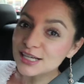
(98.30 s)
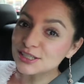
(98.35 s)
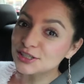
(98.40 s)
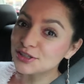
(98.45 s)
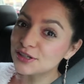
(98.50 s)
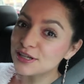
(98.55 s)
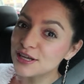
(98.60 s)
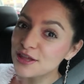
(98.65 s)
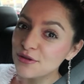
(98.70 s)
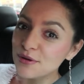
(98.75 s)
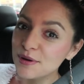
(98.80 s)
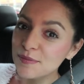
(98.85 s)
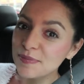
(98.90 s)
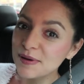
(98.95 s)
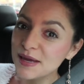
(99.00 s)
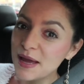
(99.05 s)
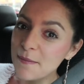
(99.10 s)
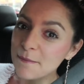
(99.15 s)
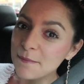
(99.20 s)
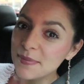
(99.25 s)
actually three
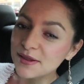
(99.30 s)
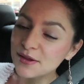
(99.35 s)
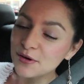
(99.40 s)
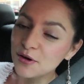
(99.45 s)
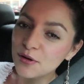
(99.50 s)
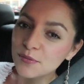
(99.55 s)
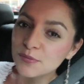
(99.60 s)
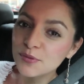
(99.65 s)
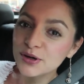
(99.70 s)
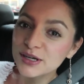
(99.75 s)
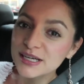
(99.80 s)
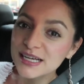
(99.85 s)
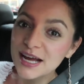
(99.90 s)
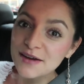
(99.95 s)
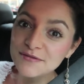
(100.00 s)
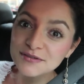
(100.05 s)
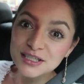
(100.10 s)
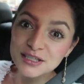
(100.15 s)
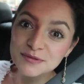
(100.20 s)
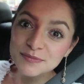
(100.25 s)
p m but the whole morning
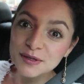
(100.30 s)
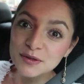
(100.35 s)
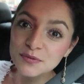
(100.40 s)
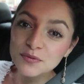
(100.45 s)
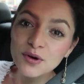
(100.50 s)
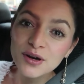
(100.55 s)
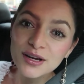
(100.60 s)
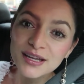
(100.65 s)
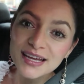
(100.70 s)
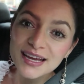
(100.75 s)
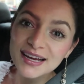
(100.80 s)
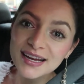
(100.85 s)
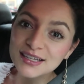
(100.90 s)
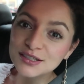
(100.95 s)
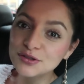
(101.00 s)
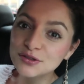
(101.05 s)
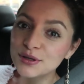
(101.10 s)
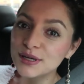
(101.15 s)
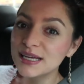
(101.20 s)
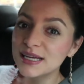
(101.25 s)
I've just been working
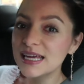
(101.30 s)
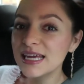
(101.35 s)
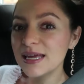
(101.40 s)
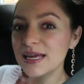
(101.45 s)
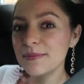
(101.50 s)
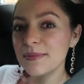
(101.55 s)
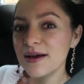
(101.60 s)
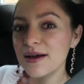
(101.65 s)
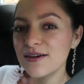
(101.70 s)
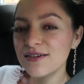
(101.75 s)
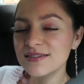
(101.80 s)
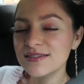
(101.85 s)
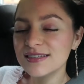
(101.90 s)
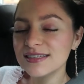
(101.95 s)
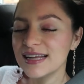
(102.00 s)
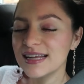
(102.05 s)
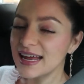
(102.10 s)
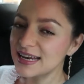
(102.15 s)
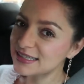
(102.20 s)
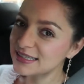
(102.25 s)
and doing emails
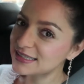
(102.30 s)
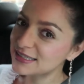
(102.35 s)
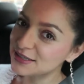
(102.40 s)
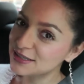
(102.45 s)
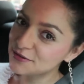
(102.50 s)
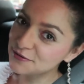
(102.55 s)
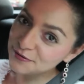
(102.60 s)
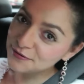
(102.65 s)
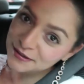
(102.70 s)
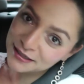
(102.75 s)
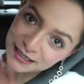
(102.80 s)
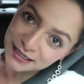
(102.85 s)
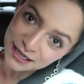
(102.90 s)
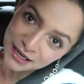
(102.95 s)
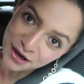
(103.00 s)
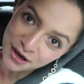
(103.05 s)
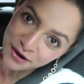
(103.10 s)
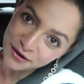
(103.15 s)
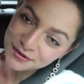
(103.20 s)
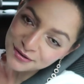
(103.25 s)
and editing the
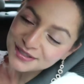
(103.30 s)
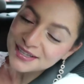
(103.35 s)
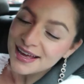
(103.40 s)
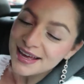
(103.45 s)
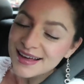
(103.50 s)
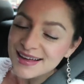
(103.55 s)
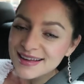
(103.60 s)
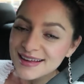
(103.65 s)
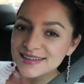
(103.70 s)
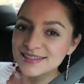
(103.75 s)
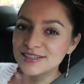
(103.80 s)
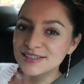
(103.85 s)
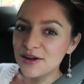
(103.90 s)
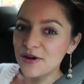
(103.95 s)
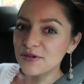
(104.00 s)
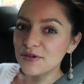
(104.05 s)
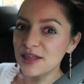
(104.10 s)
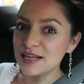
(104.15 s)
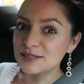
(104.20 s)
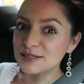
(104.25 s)
videos,
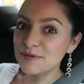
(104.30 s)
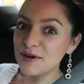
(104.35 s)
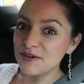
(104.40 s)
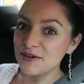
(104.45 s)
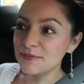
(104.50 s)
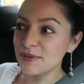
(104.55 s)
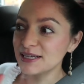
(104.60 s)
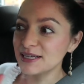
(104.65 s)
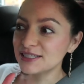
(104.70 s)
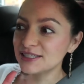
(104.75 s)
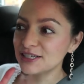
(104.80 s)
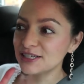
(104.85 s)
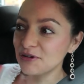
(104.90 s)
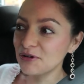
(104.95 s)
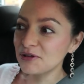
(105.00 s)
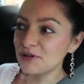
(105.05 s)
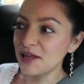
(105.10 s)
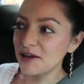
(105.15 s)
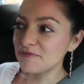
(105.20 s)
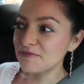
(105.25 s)
so that's very much
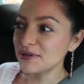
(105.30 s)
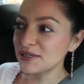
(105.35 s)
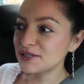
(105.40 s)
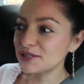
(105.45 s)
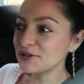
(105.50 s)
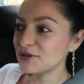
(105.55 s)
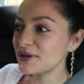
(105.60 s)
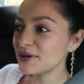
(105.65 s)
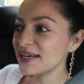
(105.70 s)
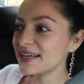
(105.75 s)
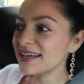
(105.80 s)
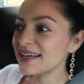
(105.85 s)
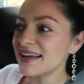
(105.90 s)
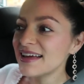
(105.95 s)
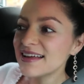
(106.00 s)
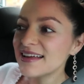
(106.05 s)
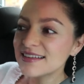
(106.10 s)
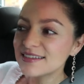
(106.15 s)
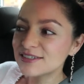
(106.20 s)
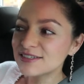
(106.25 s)
all I've been doing,
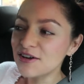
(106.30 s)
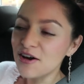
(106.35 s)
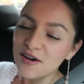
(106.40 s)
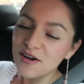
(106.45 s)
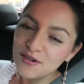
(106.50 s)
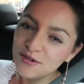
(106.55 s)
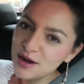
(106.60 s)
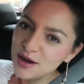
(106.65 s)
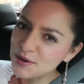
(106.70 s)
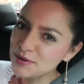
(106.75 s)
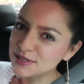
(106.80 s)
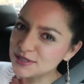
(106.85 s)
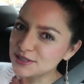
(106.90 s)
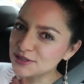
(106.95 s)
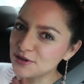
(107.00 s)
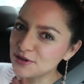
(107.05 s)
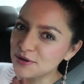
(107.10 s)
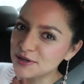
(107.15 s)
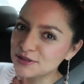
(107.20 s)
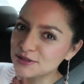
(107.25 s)
so it
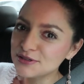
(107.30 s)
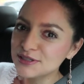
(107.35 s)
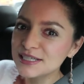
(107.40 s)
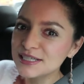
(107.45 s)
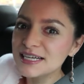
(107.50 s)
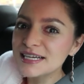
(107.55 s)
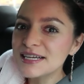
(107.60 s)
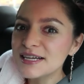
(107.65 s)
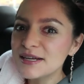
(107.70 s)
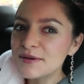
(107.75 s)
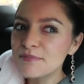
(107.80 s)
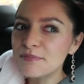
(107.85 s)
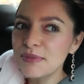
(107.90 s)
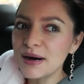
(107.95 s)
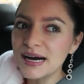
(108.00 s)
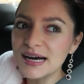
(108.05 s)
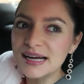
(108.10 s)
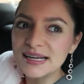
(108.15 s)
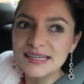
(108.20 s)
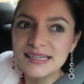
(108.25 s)
wasn't so interesting.
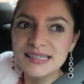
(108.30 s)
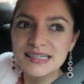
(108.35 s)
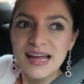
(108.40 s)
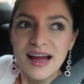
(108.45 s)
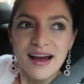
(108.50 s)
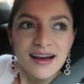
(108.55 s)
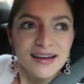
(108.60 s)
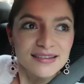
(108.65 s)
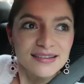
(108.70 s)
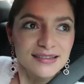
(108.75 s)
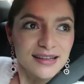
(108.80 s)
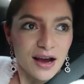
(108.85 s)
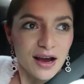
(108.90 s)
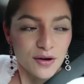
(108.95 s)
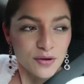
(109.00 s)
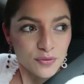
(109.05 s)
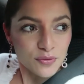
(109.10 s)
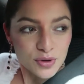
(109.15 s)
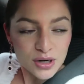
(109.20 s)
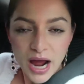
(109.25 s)
But yeah,
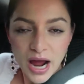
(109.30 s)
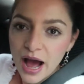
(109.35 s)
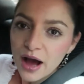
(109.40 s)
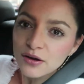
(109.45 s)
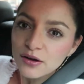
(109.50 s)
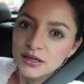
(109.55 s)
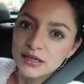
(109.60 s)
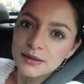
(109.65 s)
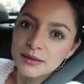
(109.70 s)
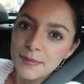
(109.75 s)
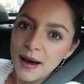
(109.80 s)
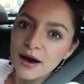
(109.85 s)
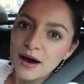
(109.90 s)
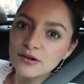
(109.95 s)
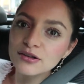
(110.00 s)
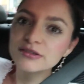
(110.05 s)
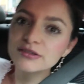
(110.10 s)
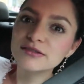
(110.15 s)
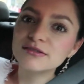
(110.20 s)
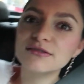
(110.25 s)
now we're out and
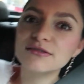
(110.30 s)
about,